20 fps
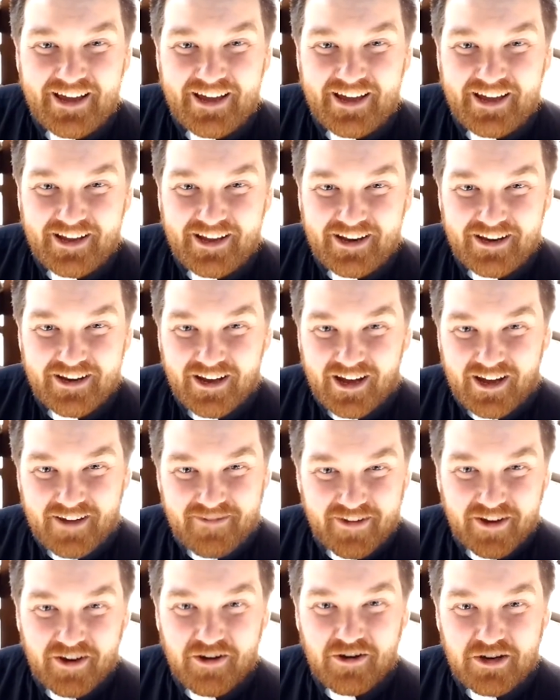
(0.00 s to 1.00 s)
and I
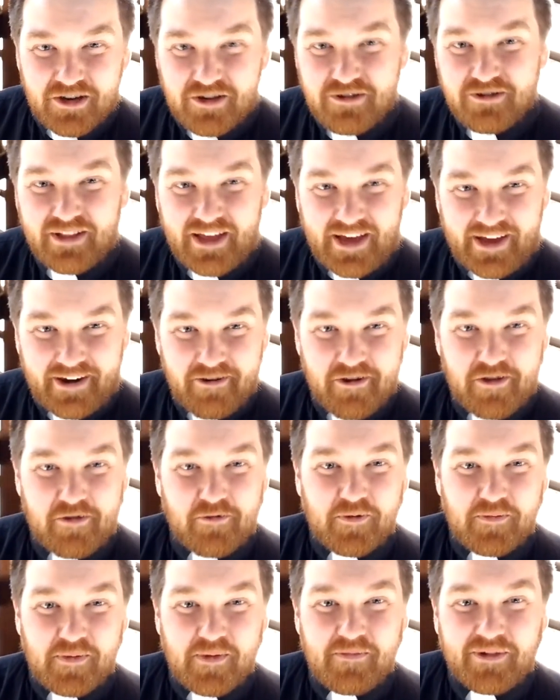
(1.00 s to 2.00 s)
figured two ladders
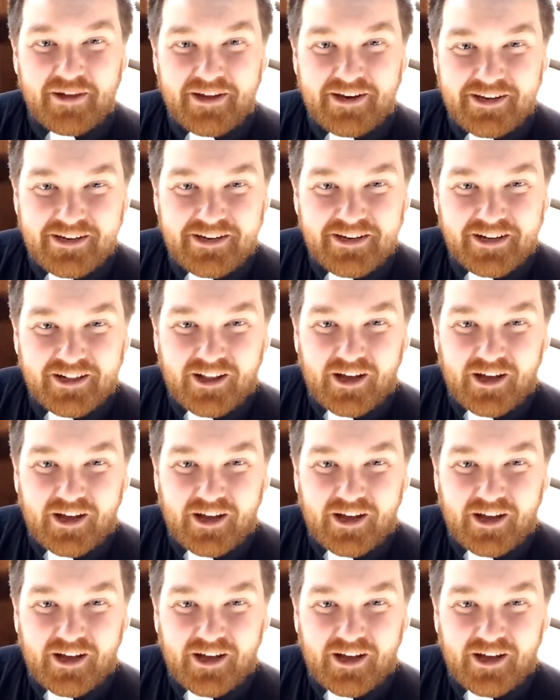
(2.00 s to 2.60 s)
would be plenty to